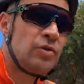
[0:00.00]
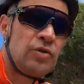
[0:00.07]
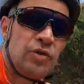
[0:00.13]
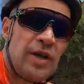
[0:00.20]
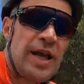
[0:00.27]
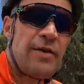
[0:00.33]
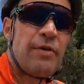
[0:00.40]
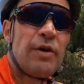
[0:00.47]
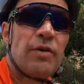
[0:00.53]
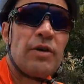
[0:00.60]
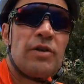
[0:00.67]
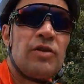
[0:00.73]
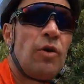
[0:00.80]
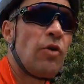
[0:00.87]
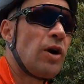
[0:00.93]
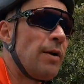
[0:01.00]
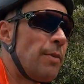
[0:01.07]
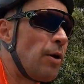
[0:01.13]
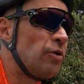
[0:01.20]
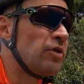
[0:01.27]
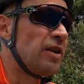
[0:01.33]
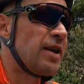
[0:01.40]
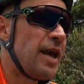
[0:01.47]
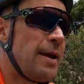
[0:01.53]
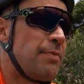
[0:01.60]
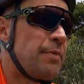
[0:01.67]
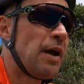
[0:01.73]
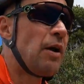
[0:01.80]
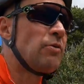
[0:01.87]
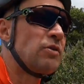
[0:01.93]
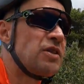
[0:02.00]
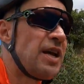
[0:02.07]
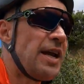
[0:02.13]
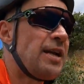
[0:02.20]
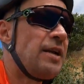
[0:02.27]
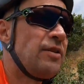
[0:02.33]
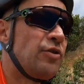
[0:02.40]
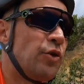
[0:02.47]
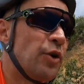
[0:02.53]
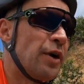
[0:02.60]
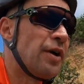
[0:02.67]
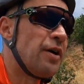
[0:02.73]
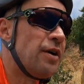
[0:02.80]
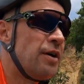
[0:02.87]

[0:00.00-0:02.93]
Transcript: Today we're going to talk about the Cape Town Cycle Tour.